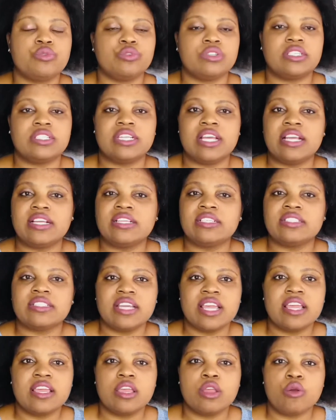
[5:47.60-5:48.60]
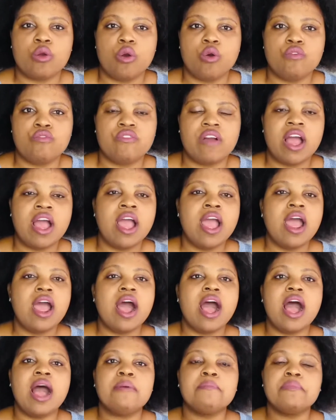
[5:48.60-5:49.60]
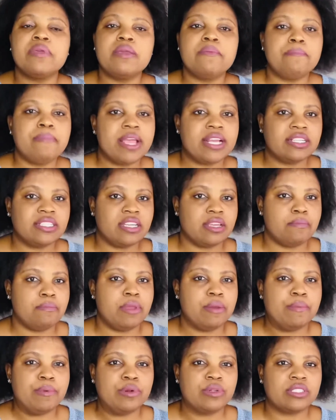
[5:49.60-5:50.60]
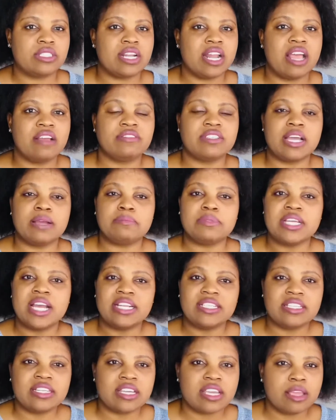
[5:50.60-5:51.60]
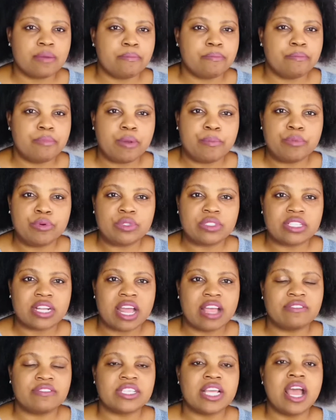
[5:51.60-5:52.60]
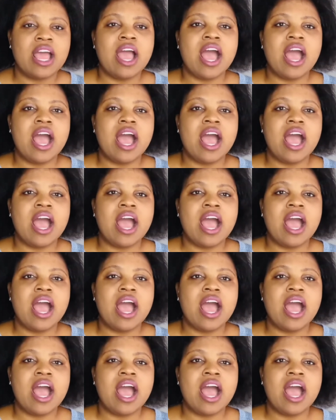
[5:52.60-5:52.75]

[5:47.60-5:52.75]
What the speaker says: is taking over. I'm impacting people's lives. I'm touching in people's lives.